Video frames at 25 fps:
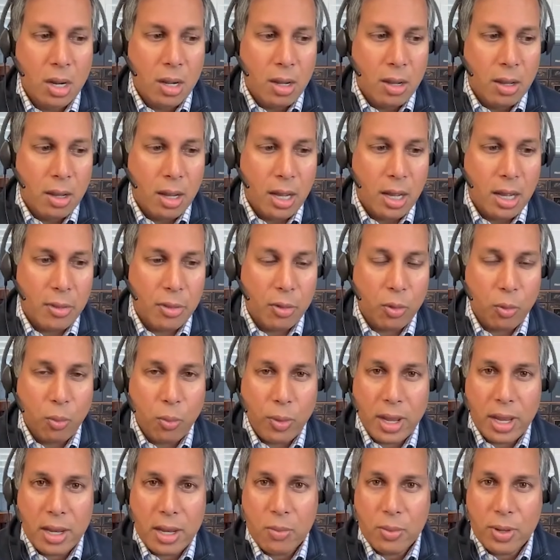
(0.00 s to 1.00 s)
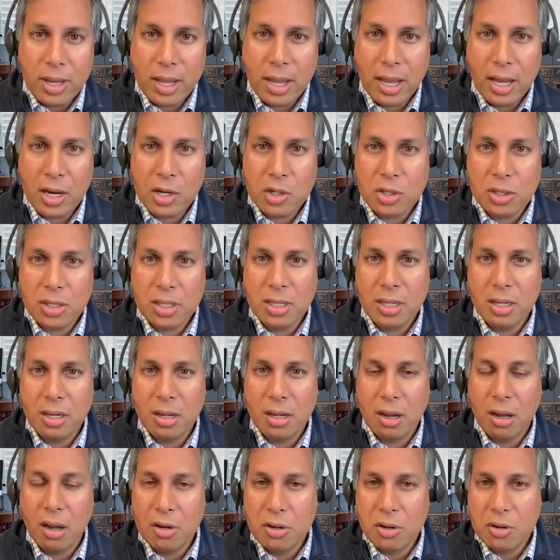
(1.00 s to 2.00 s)
uh, the way we actually
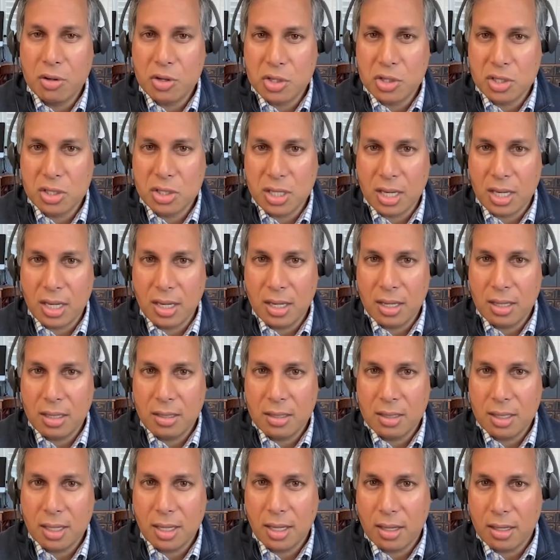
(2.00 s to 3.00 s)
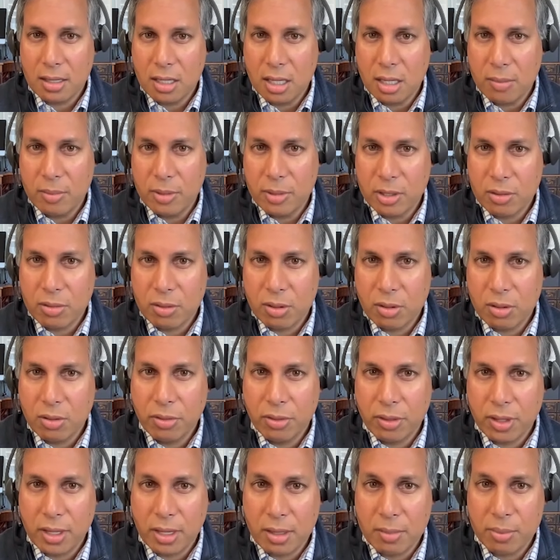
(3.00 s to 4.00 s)
understand economic
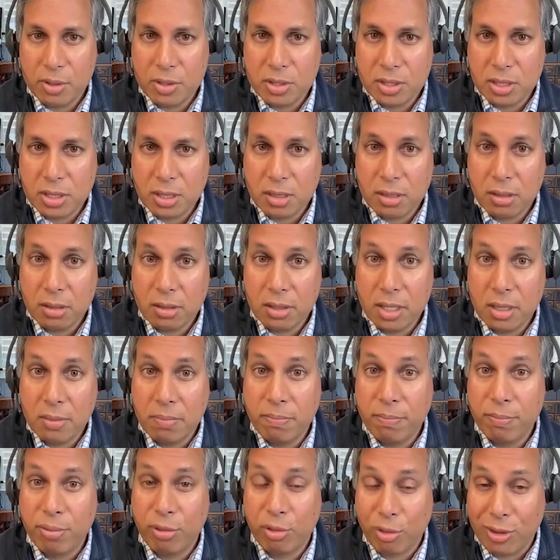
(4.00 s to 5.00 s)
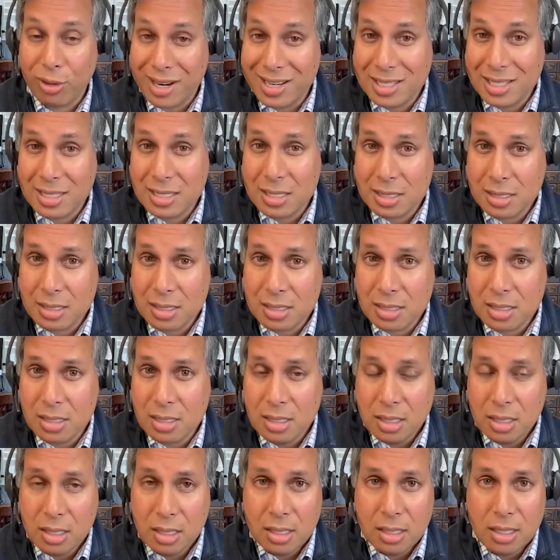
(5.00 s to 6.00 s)
growth and particularly prices
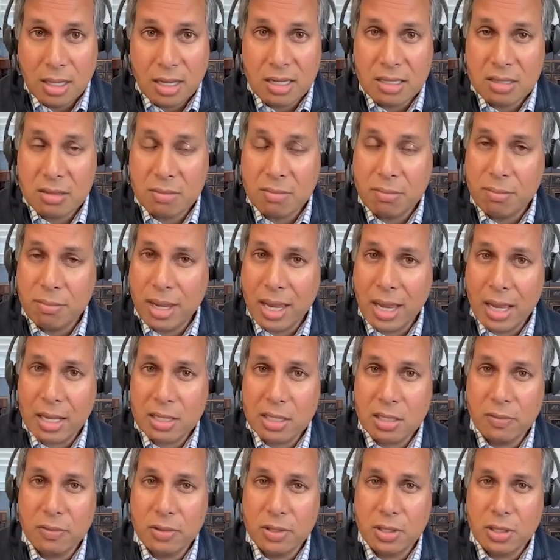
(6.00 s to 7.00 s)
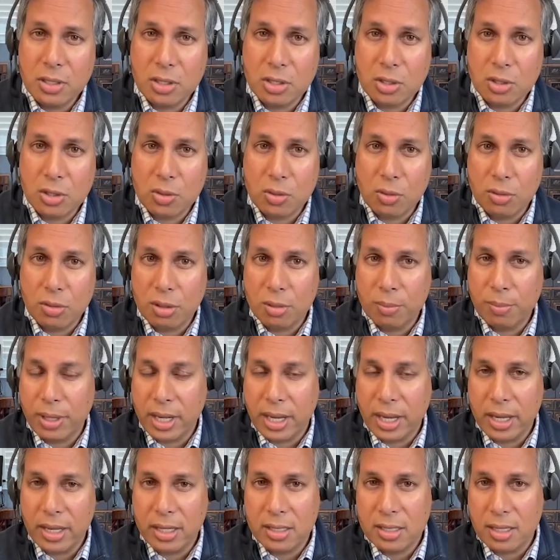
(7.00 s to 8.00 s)
is massively distorted
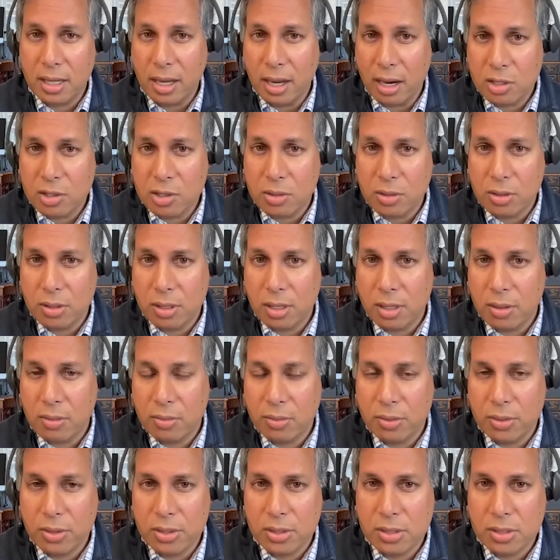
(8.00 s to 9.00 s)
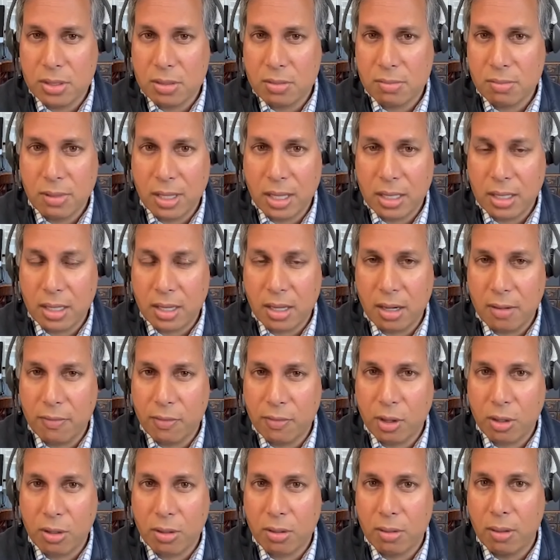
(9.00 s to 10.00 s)
by a doctrine that was that kind of
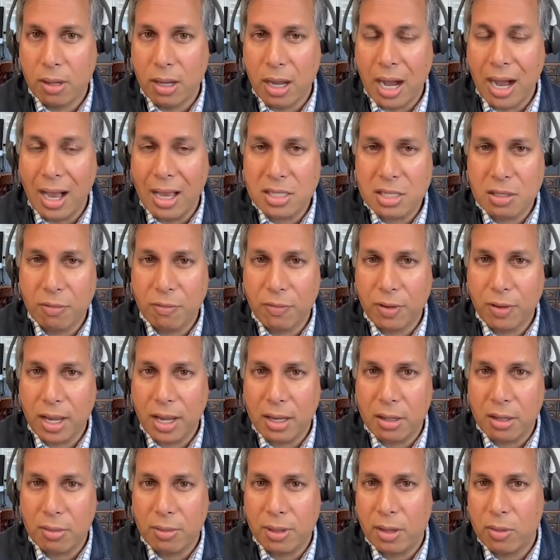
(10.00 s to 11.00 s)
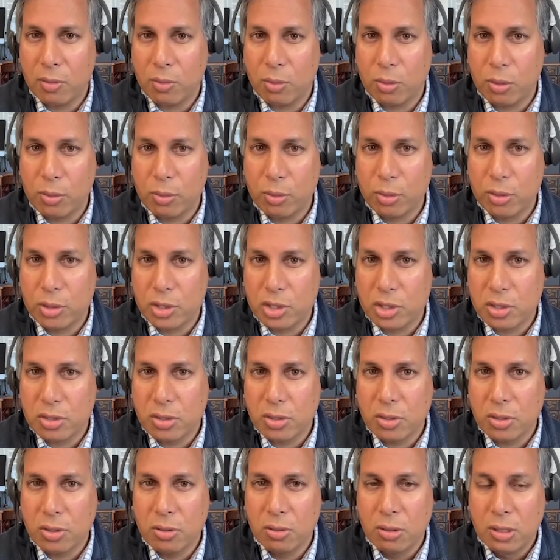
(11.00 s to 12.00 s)
uh, ossified around World War
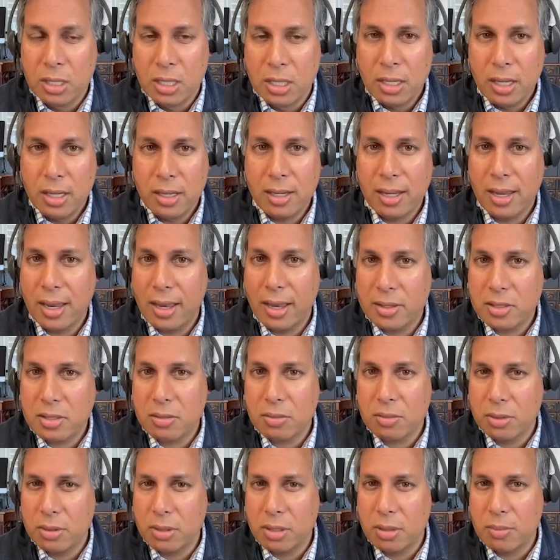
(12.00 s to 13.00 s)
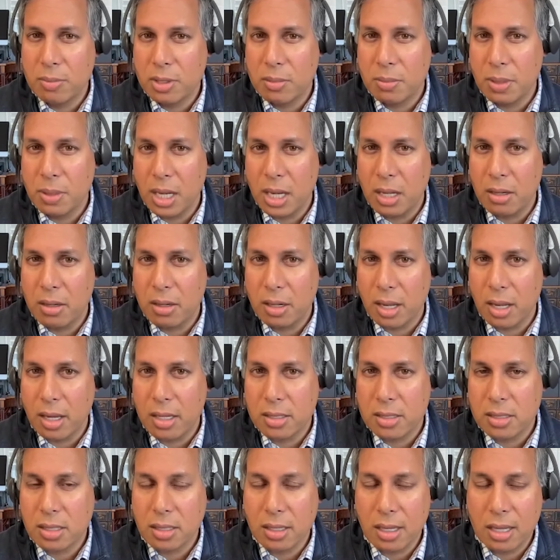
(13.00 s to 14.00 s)
II and hasn't really been
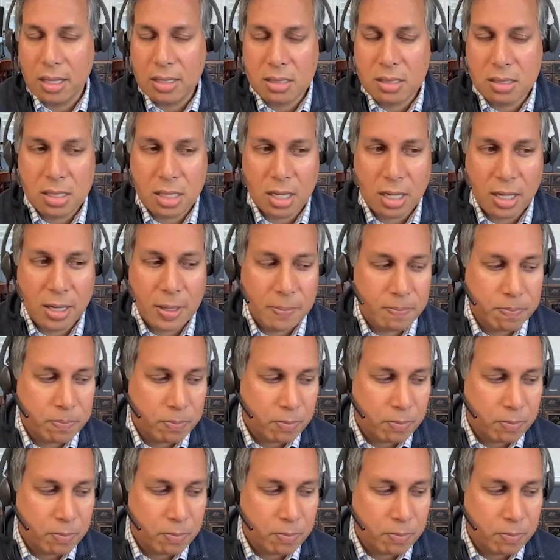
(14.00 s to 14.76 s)
modernized. And that's um,